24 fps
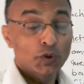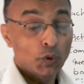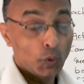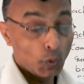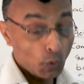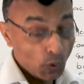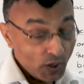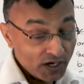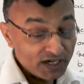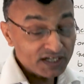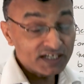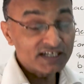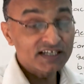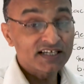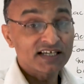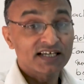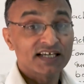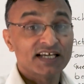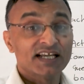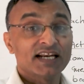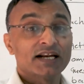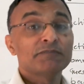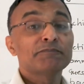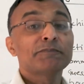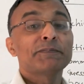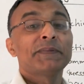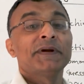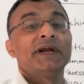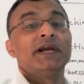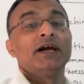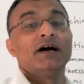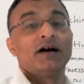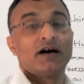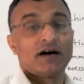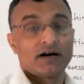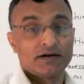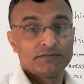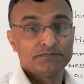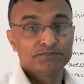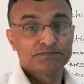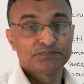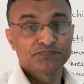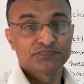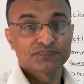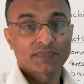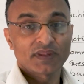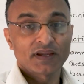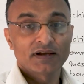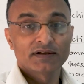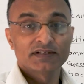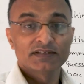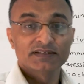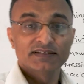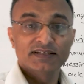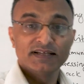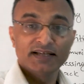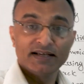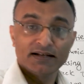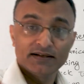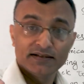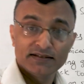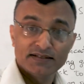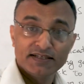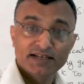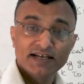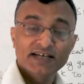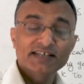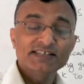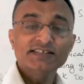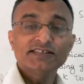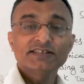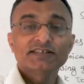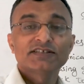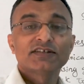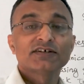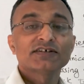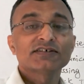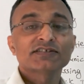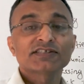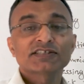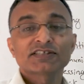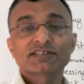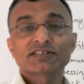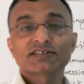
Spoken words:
work in a pair. As the